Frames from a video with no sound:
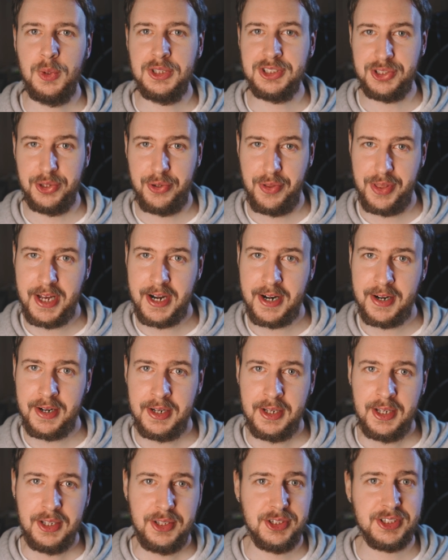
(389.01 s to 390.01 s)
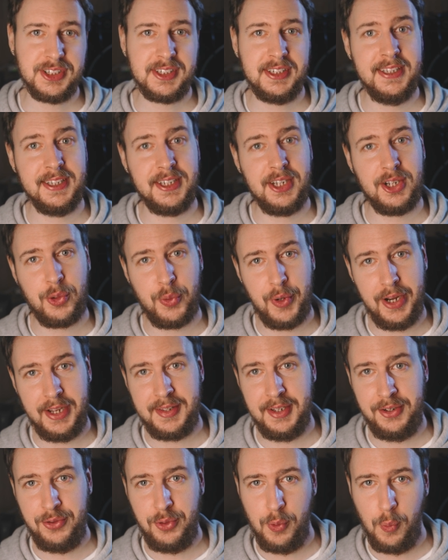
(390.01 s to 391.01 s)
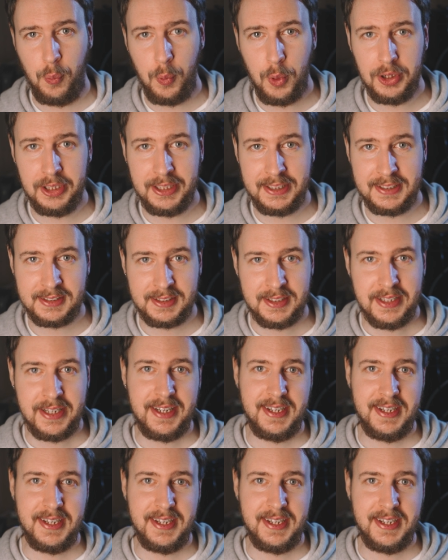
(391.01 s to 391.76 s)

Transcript: Once you're there, just click create a new wallet,